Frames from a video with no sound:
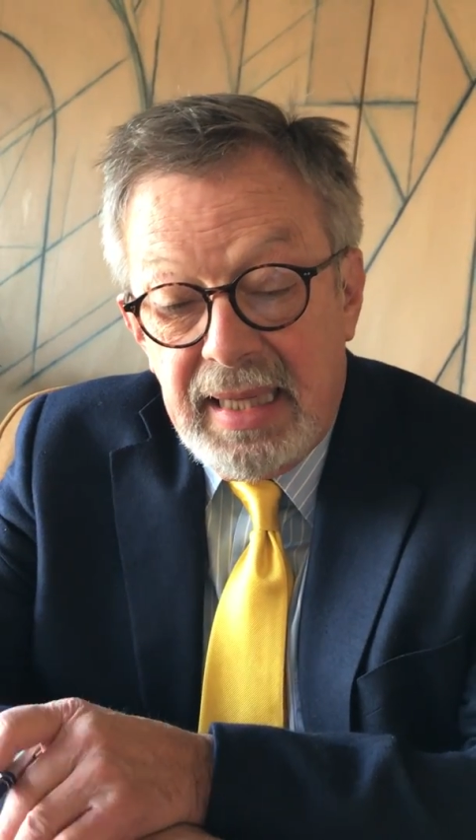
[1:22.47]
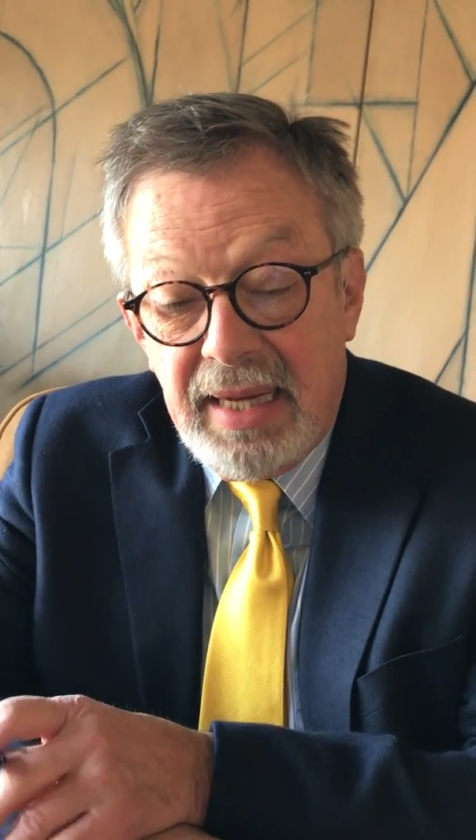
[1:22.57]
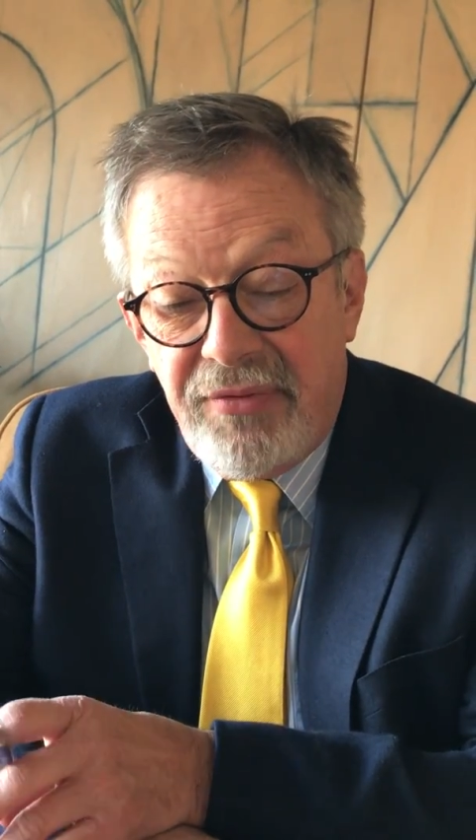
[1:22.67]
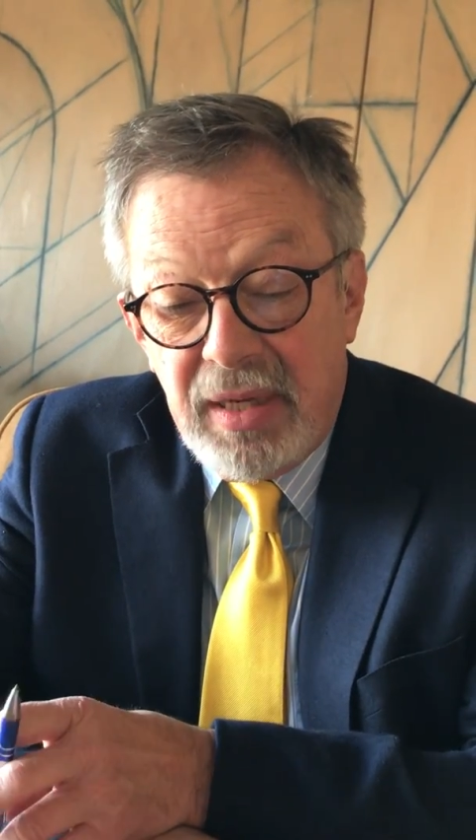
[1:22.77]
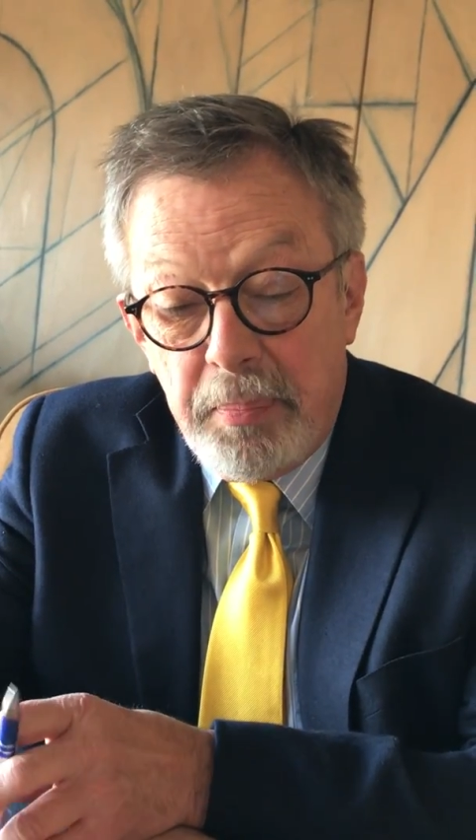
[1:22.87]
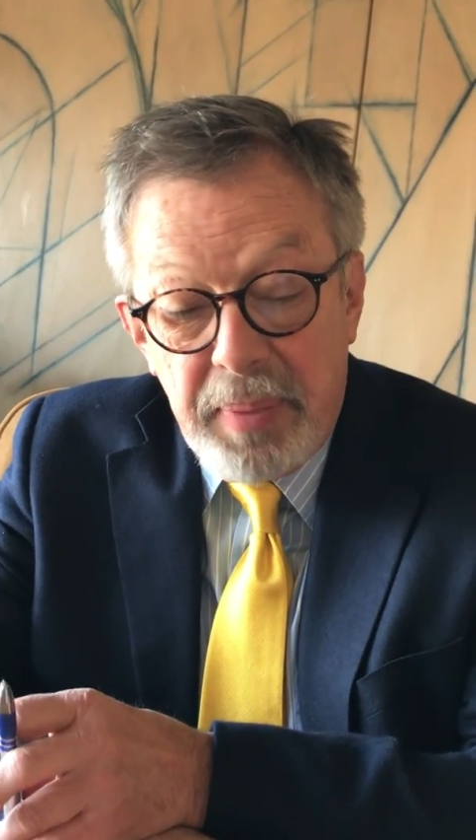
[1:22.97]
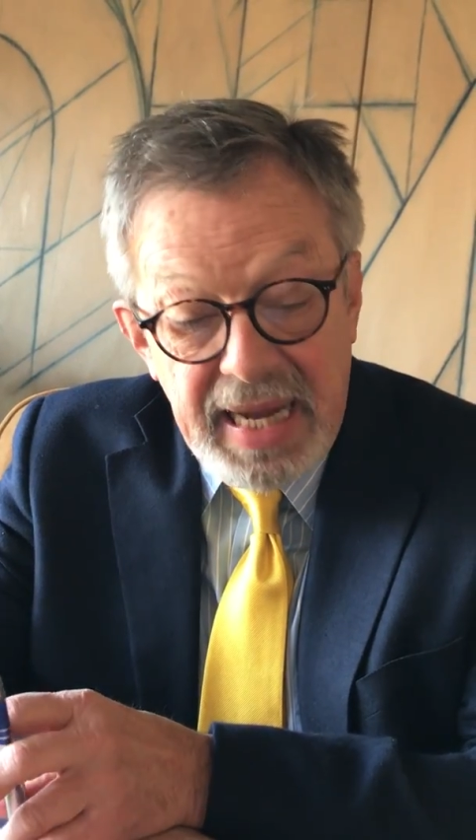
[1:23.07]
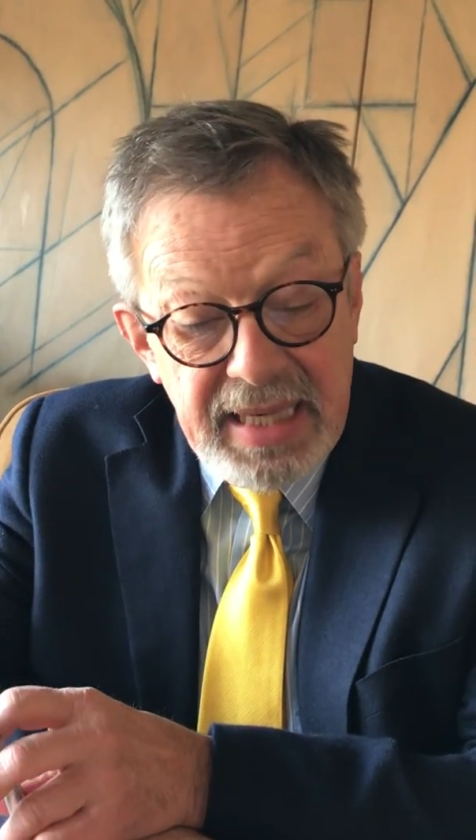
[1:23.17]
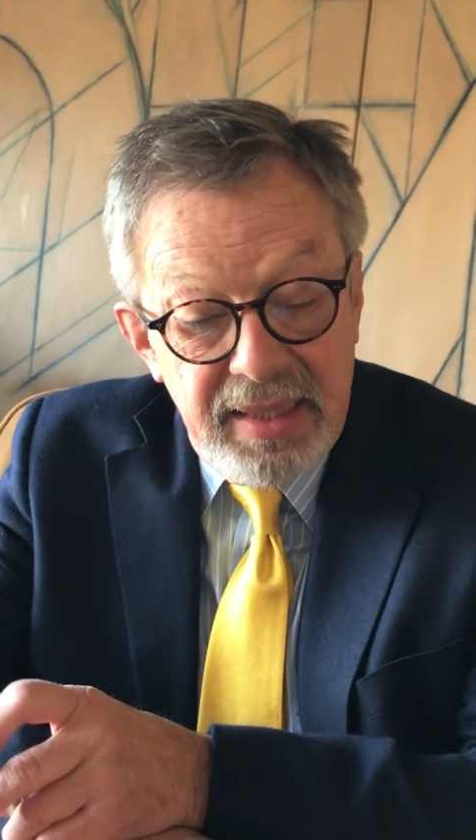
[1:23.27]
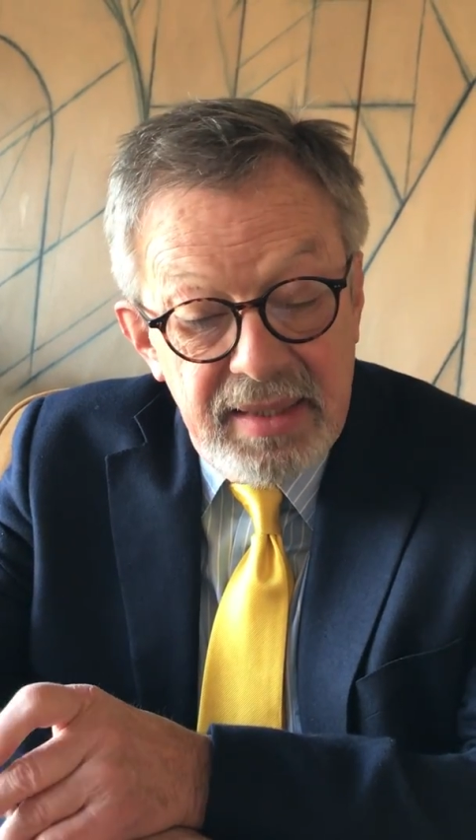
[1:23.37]
if it
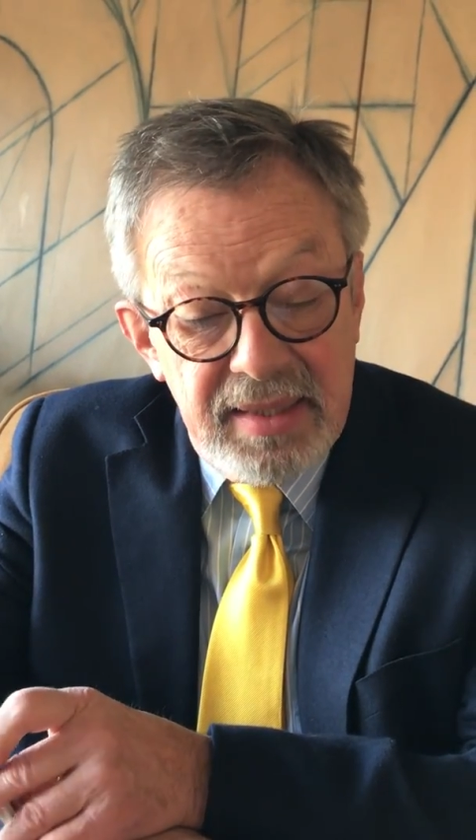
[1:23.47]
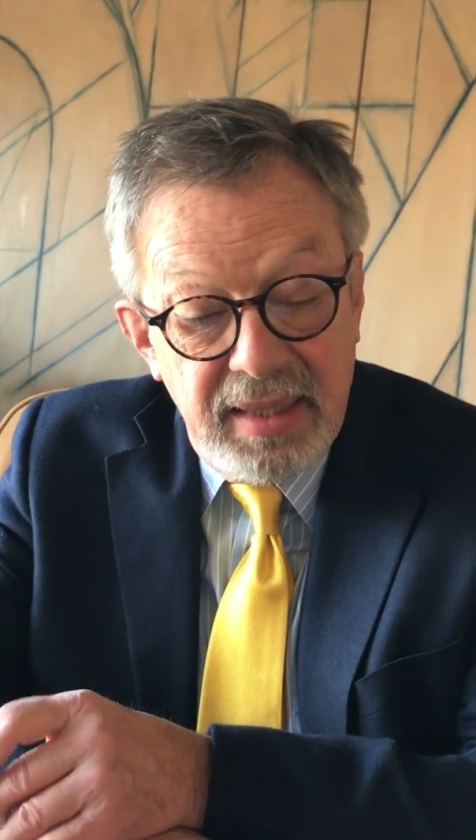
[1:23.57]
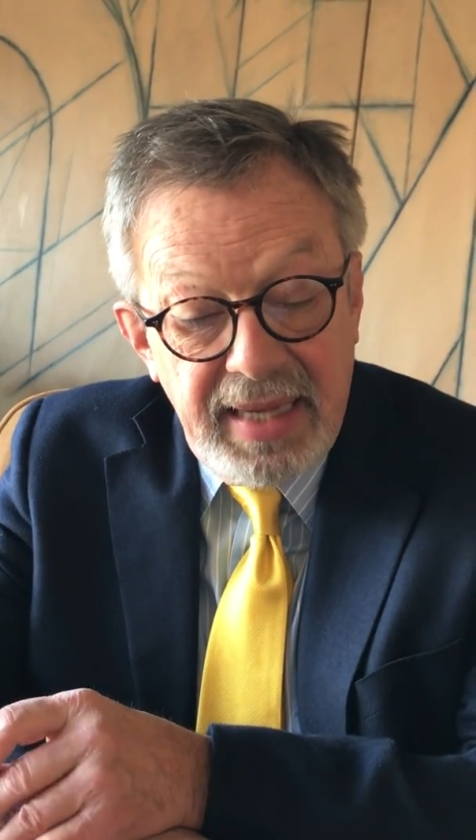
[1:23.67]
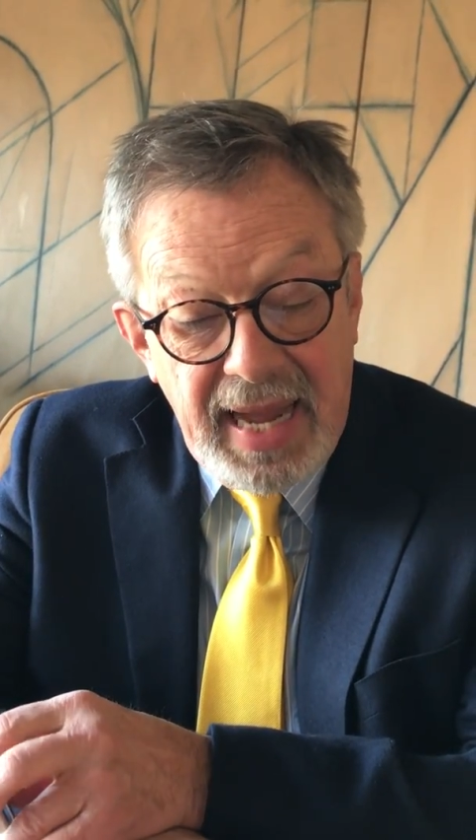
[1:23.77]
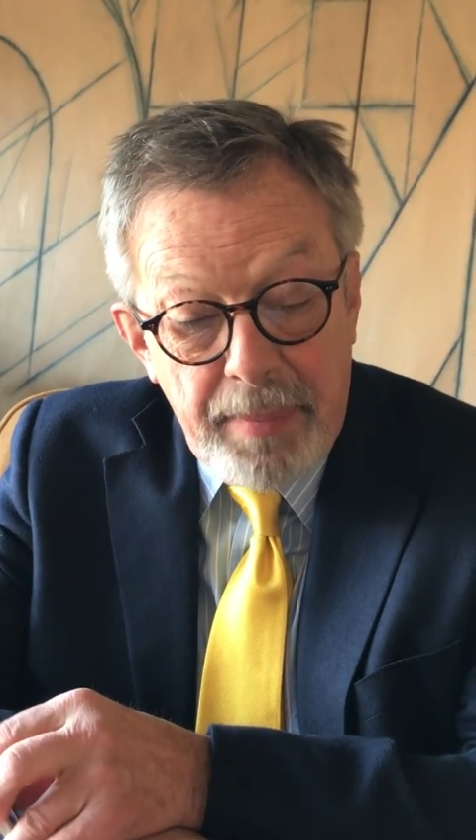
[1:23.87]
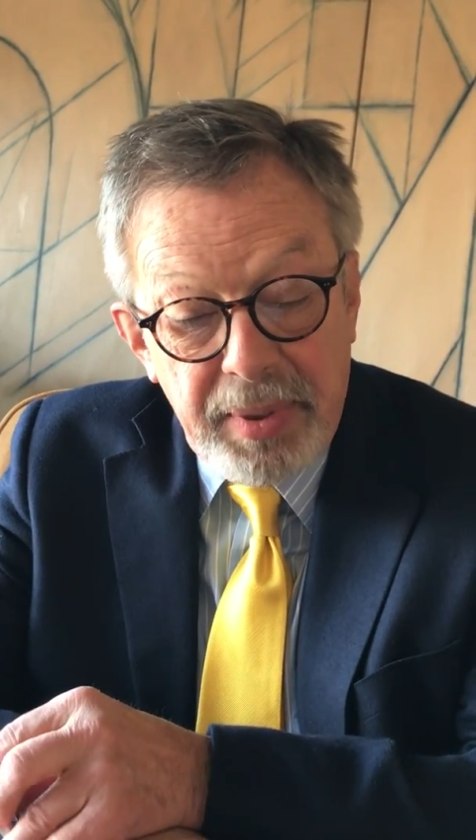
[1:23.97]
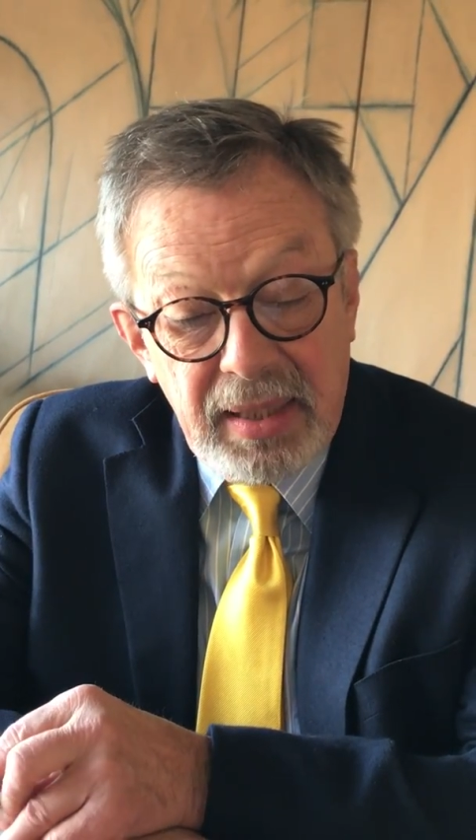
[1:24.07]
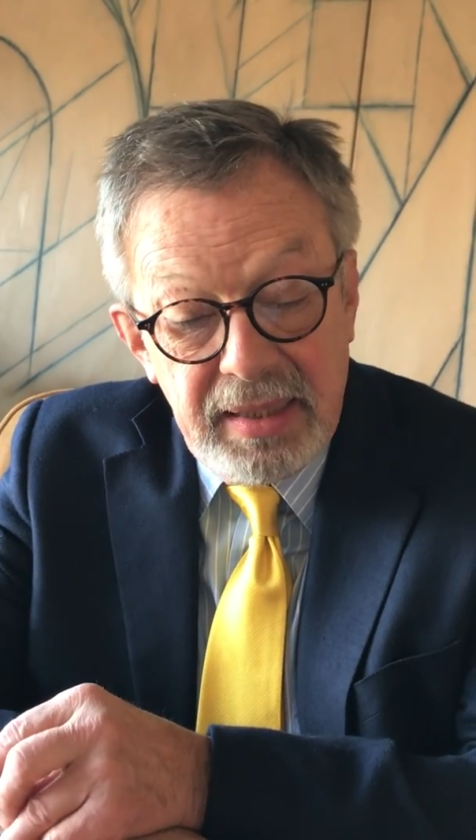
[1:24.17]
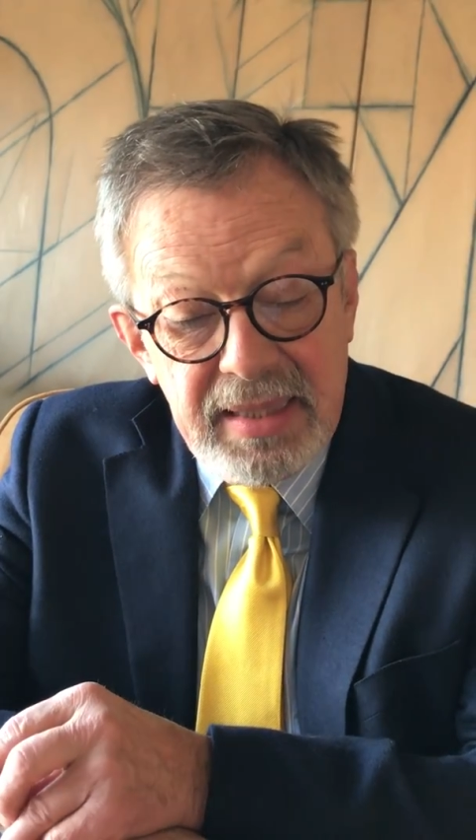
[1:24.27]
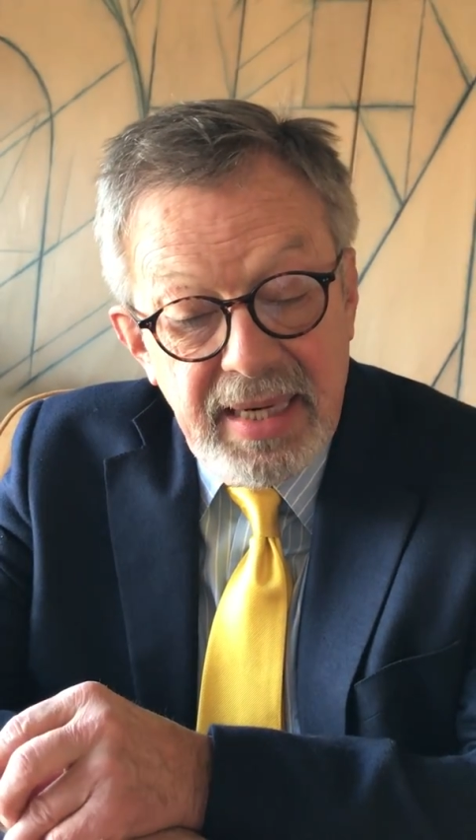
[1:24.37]
abandons the
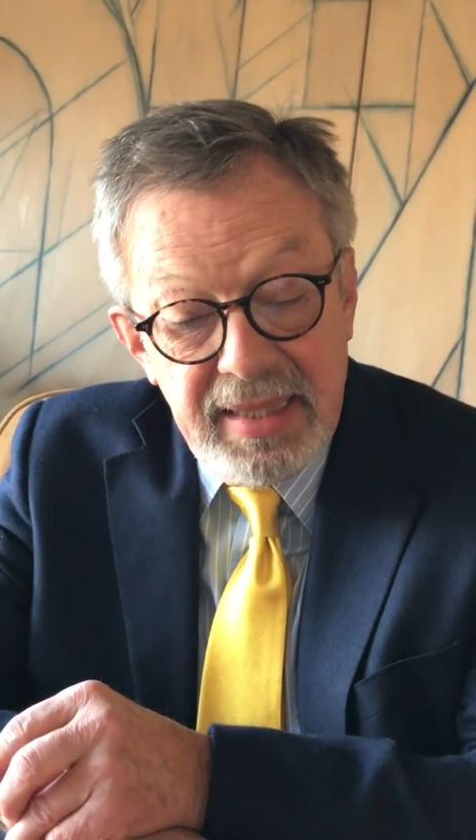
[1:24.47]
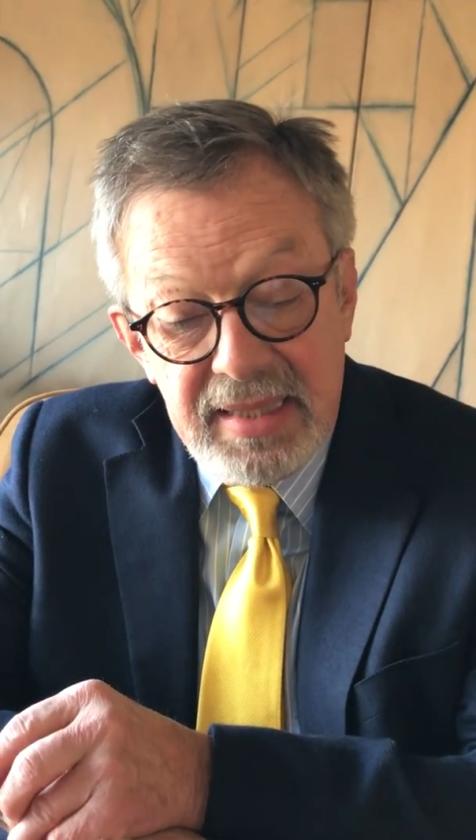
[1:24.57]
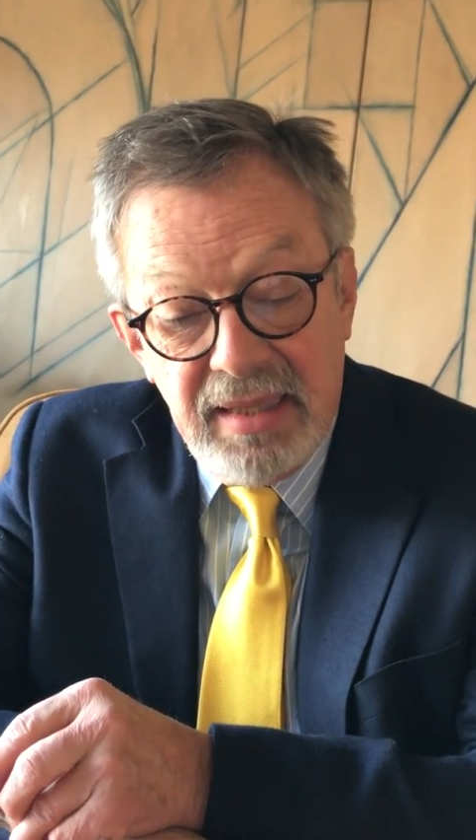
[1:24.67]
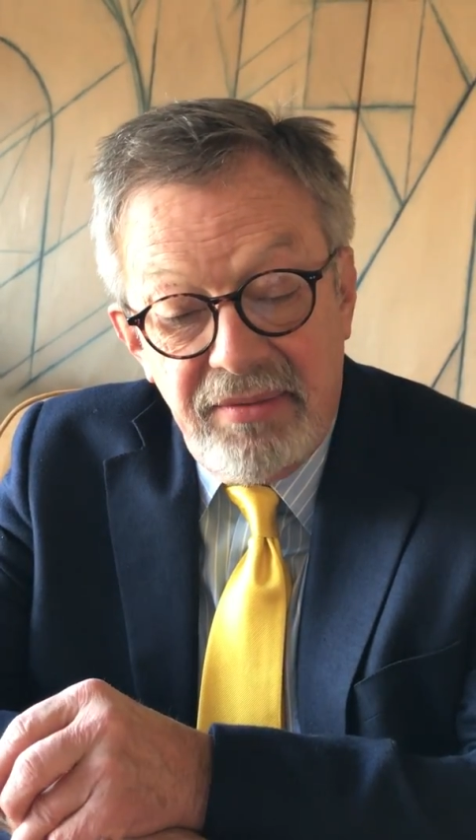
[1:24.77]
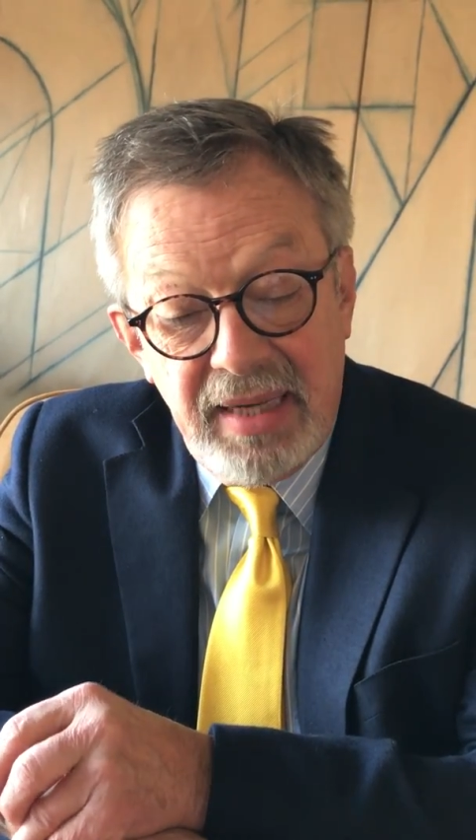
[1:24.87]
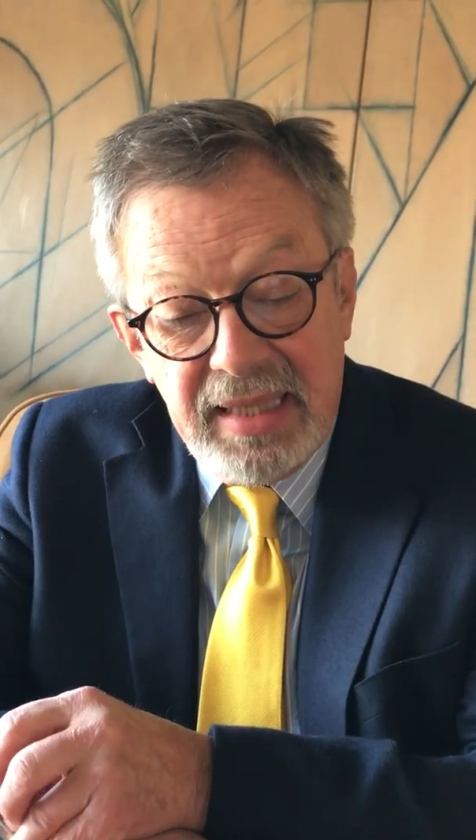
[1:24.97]
capital-intensive